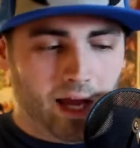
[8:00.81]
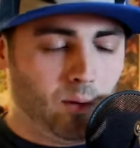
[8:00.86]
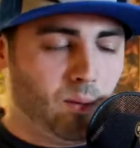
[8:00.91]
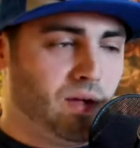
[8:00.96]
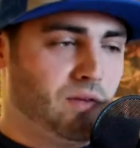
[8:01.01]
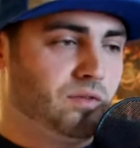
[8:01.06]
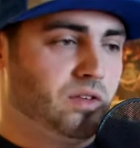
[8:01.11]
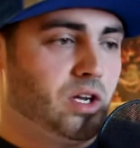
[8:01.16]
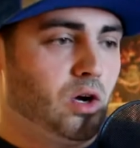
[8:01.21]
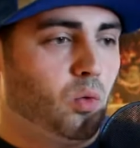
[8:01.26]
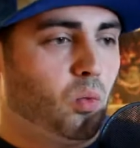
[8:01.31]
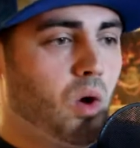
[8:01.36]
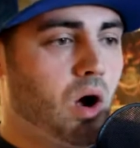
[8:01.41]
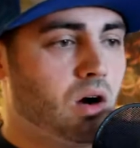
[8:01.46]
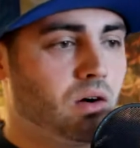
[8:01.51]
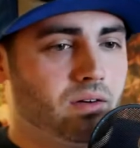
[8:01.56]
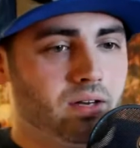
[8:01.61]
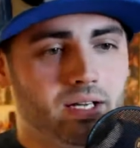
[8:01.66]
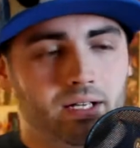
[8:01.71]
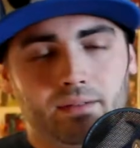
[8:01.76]
and we have
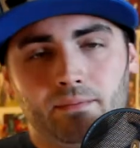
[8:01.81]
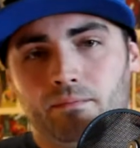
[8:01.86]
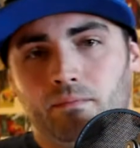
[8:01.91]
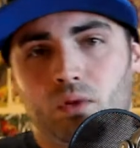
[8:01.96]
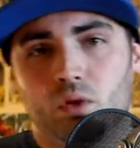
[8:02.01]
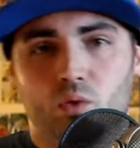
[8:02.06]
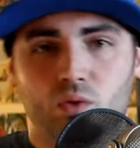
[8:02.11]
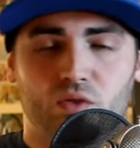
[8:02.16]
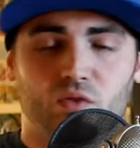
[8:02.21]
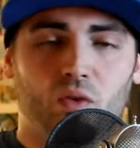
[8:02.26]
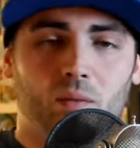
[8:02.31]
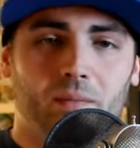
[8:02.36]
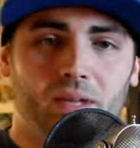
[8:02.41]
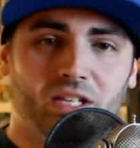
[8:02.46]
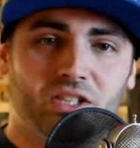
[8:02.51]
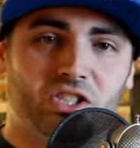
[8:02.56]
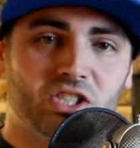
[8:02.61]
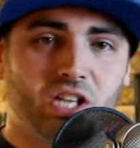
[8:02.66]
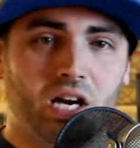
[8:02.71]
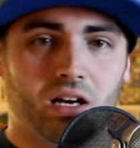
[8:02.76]
yawara who's from
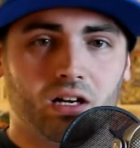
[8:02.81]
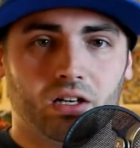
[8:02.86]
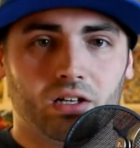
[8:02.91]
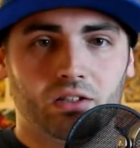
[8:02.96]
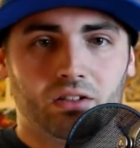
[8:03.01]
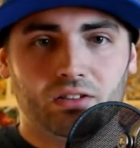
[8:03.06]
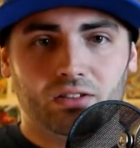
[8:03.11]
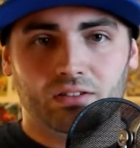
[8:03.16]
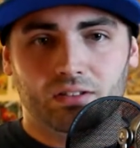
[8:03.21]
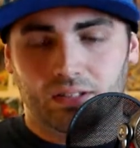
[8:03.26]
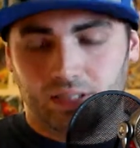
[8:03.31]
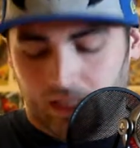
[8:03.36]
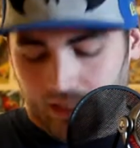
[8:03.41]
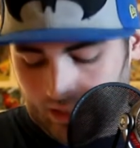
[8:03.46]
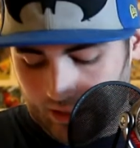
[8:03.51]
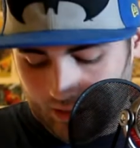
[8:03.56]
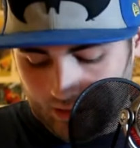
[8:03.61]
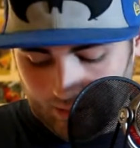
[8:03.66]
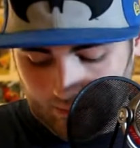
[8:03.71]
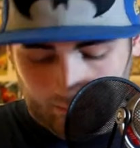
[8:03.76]
the jungle
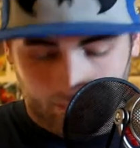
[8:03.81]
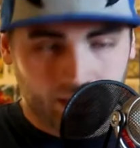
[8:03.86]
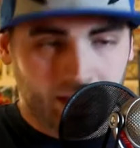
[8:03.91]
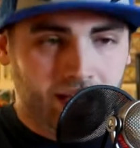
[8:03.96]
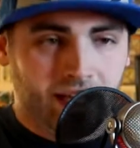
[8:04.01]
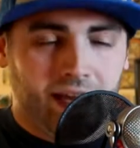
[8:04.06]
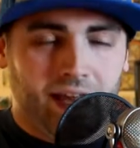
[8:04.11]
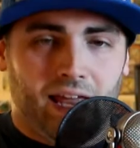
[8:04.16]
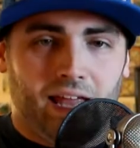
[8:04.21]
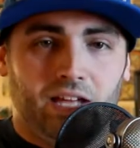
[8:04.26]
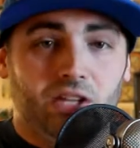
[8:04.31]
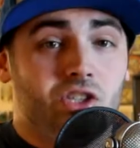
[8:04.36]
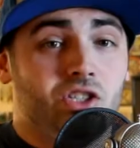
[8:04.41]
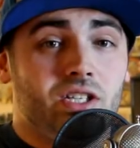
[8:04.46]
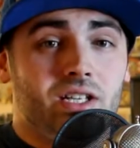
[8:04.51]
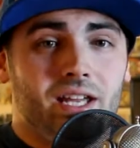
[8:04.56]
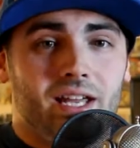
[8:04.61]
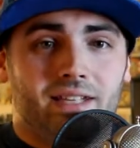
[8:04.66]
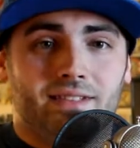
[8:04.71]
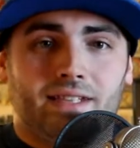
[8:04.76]
um, and
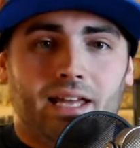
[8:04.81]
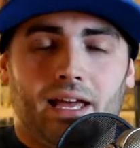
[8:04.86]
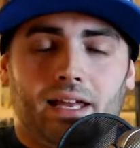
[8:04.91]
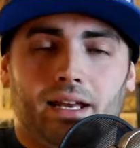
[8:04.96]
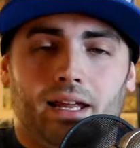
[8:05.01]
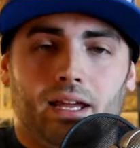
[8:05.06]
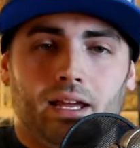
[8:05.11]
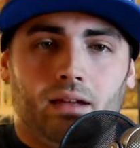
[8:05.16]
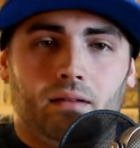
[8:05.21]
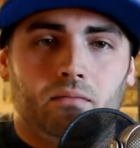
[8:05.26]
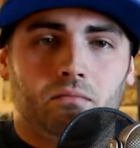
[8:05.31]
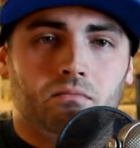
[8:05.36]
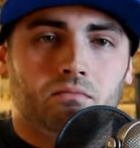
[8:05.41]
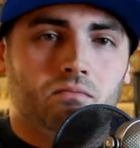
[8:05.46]
she has had a